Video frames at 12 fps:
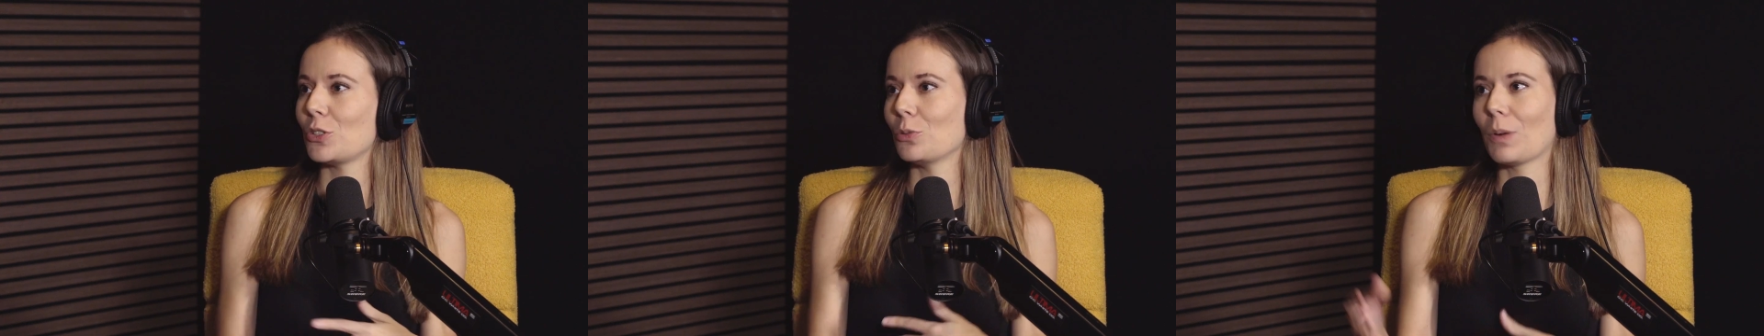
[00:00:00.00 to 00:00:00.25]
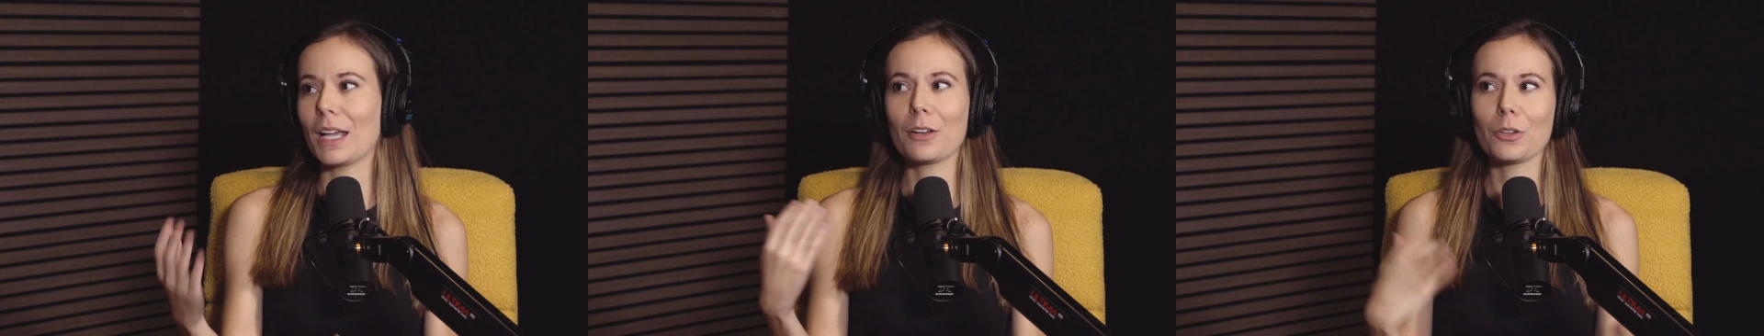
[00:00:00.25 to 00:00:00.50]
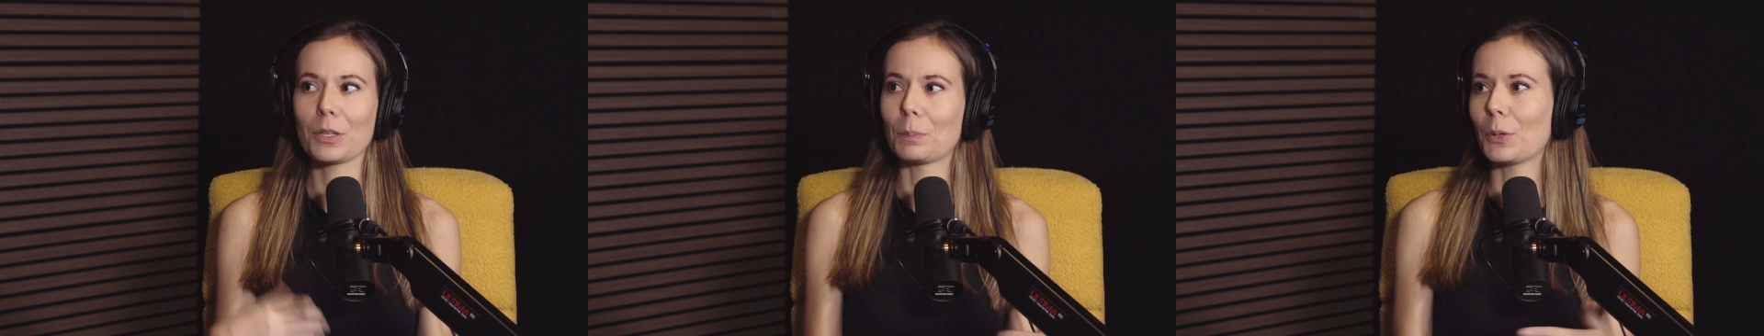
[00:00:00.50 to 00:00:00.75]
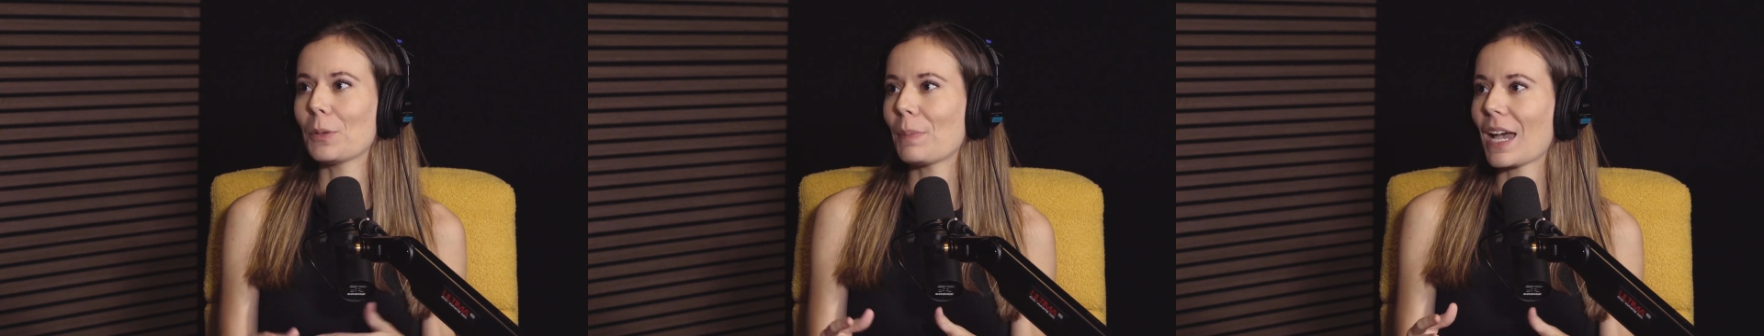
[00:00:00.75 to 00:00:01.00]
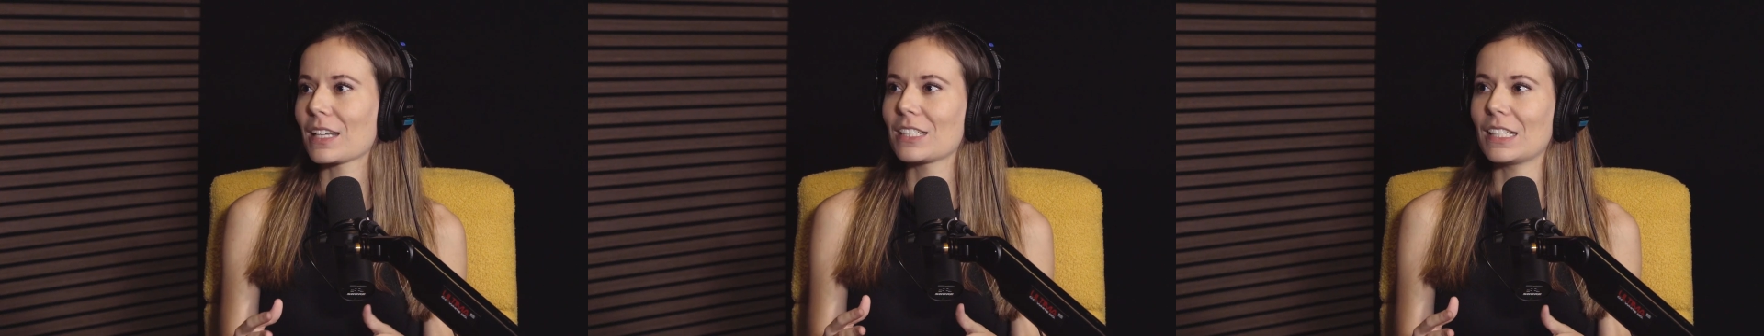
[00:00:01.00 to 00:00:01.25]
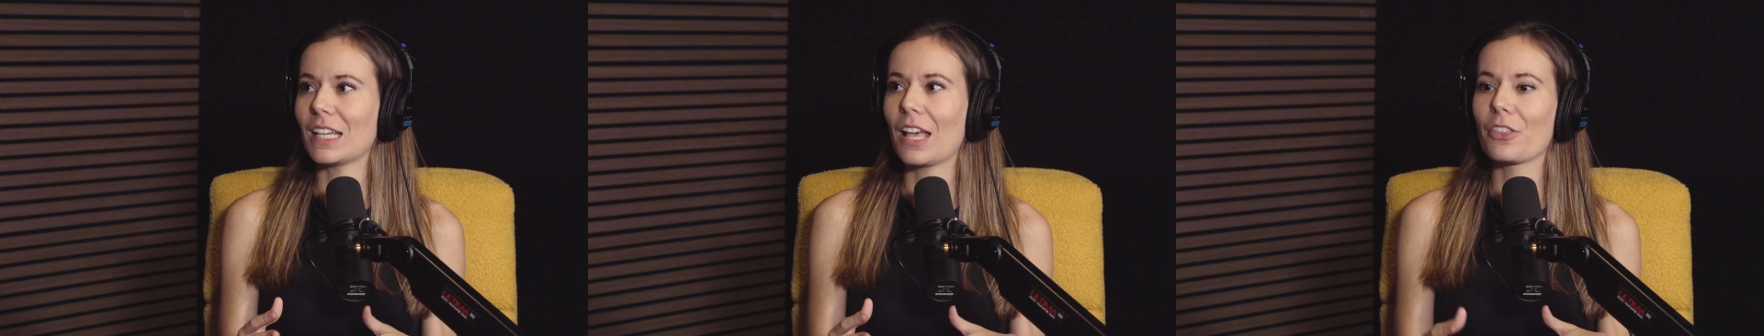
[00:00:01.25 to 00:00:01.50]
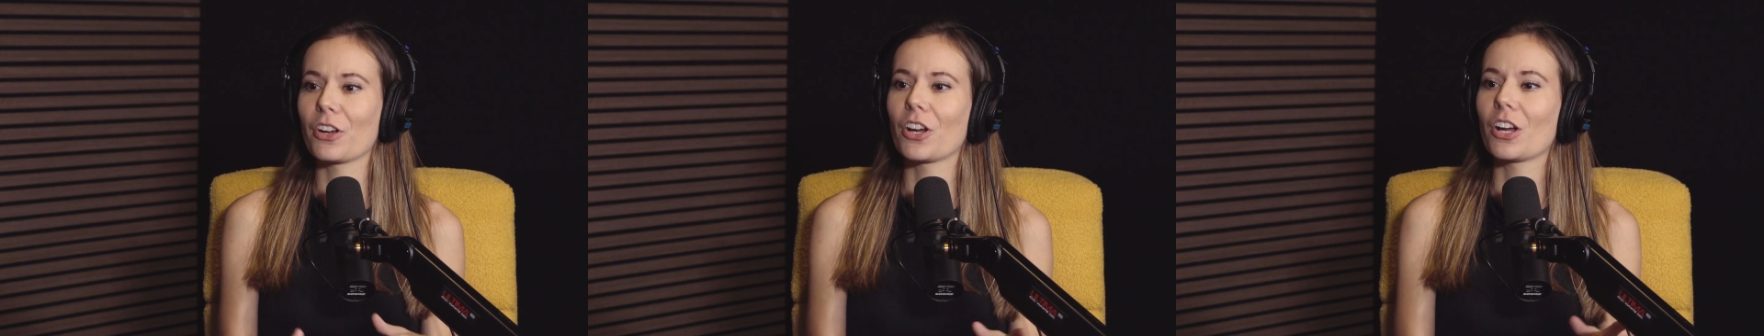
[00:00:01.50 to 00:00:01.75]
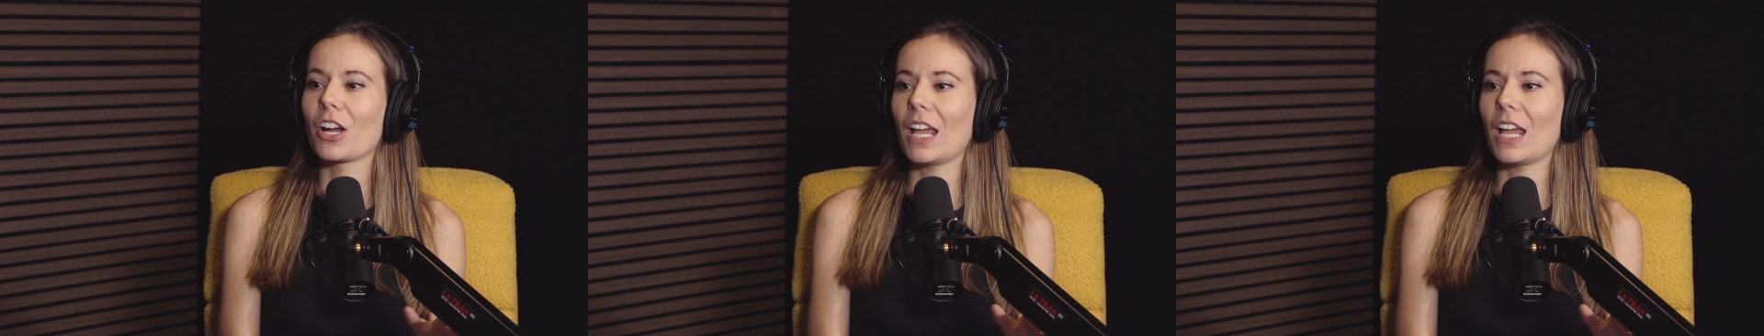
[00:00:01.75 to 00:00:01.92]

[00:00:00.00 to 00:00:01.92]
to wrangle and put back together.